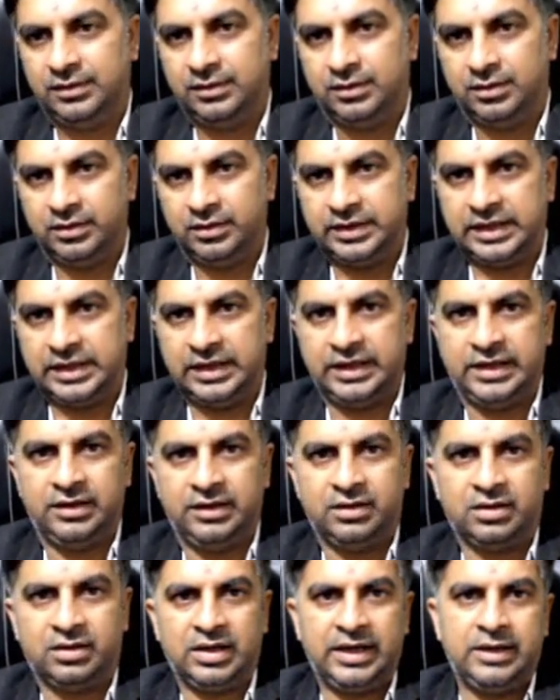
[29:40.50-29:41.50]
Okay,
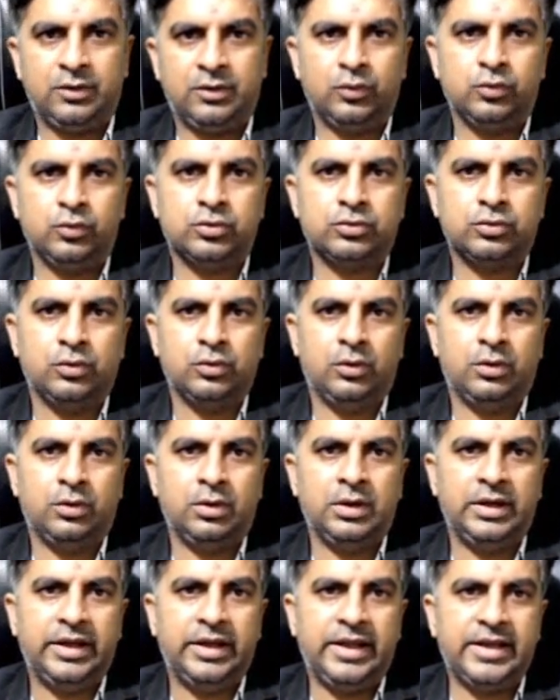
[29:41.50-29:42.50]
and try to
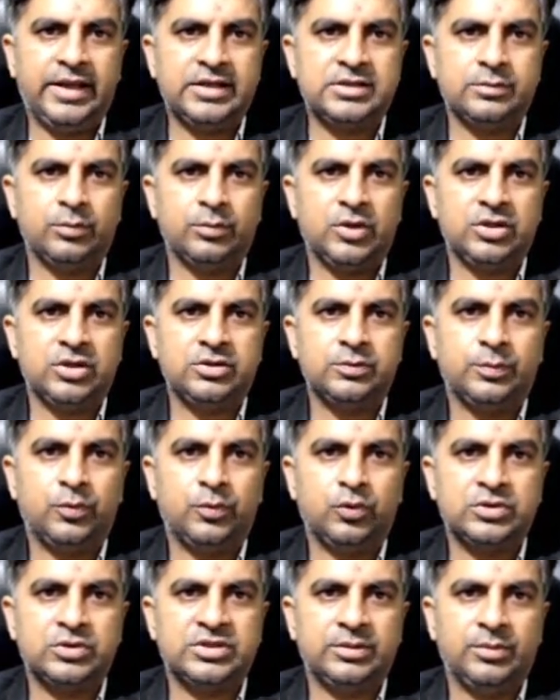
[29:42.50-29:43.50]
solve as much
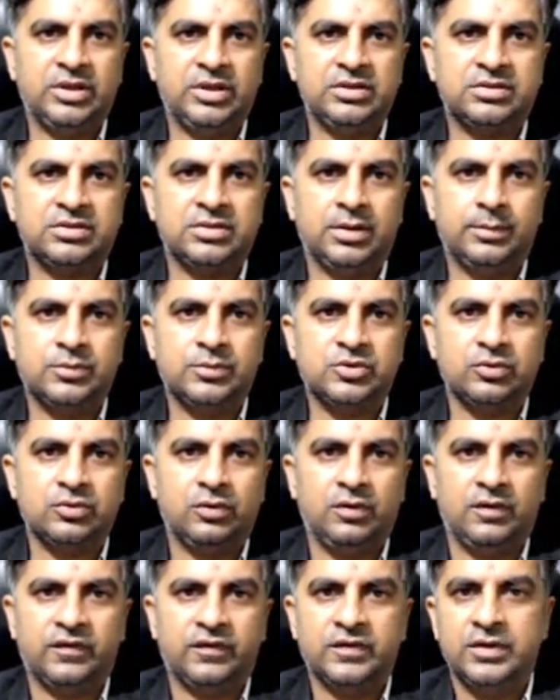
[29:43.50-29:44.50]
possible sums
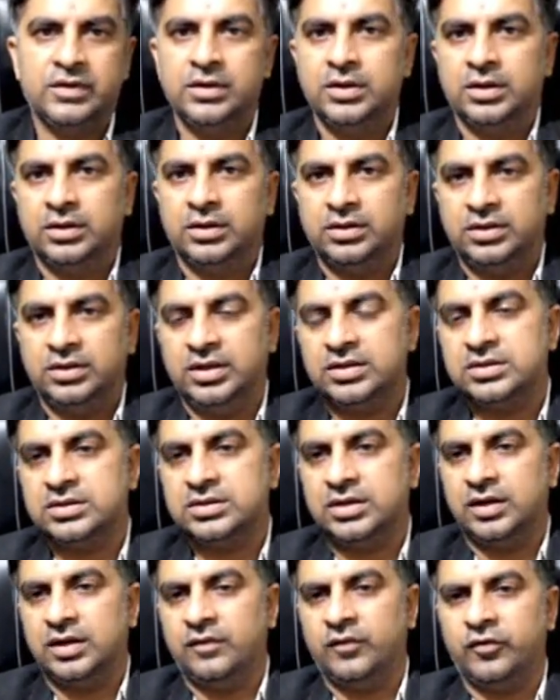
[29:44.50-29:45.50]
of this
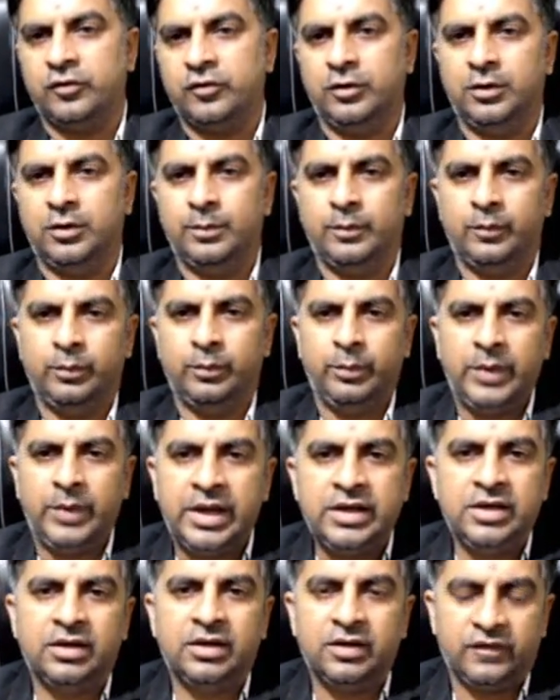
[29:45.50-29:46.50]
time from
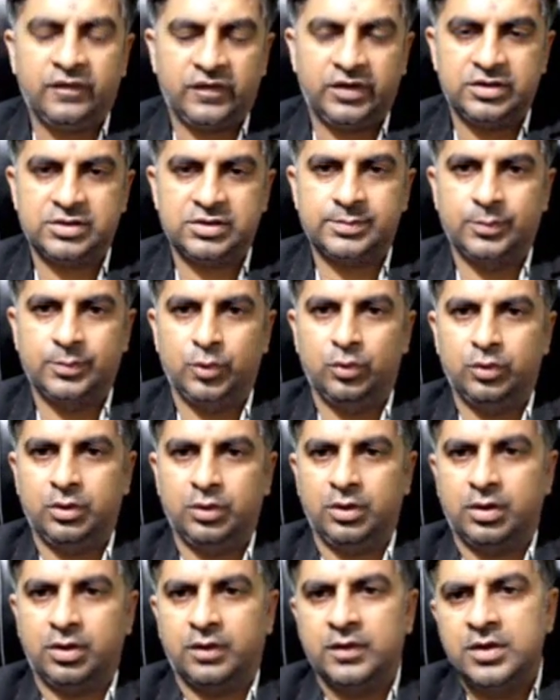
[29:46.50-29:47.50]
many reference book
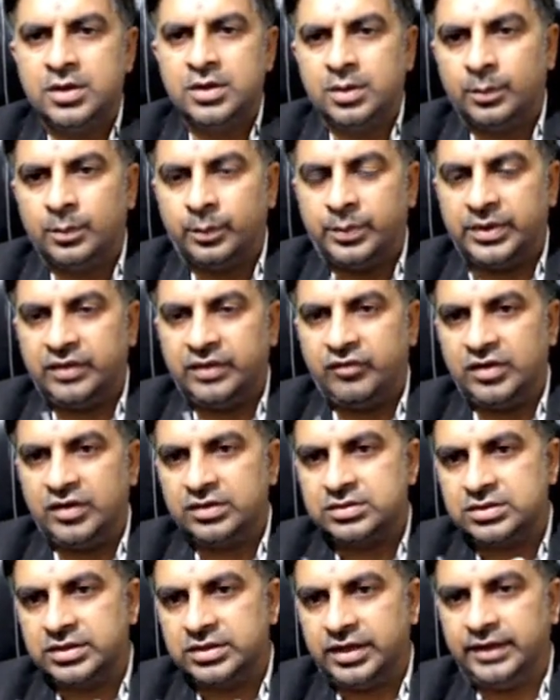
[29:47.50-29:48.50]
or
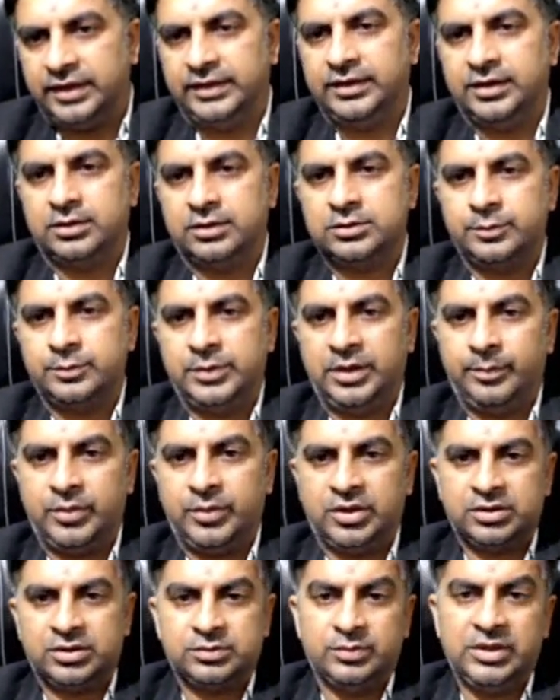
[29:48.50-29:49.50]
previous 10 years
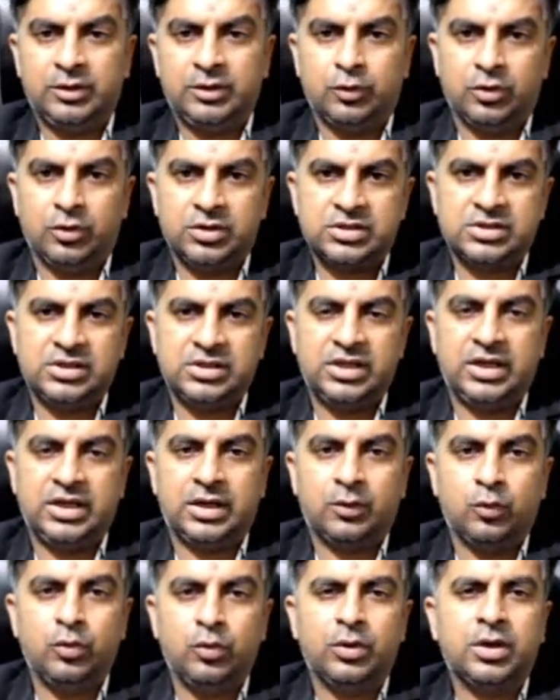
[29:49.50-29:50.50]
papers, because they are
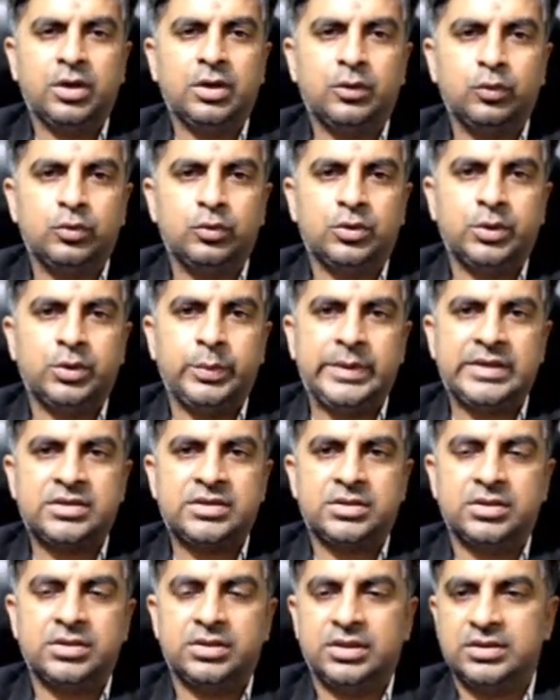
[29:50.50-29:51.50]
going to twist
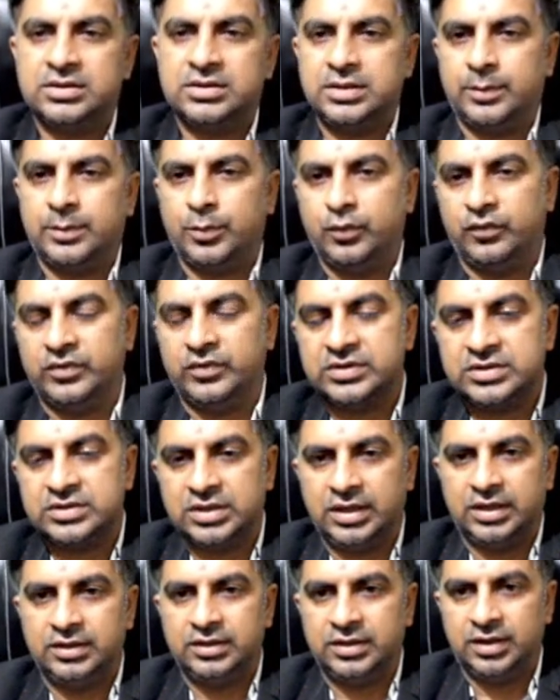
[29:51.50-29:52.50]
this type of
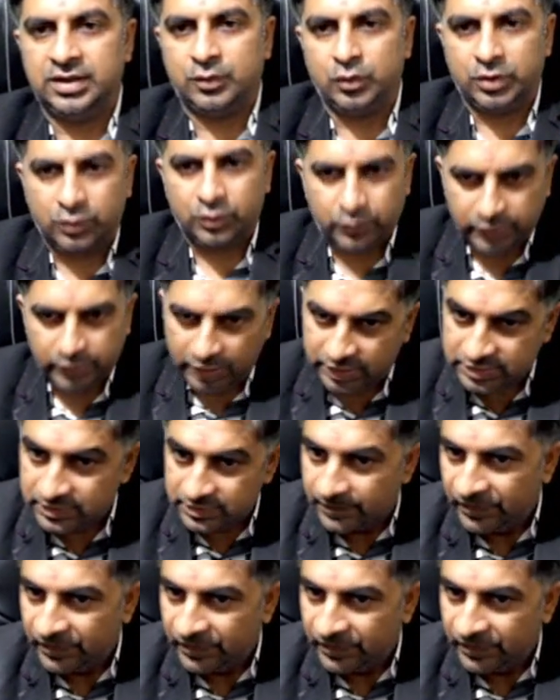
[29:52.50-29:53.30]
question and they are going to ask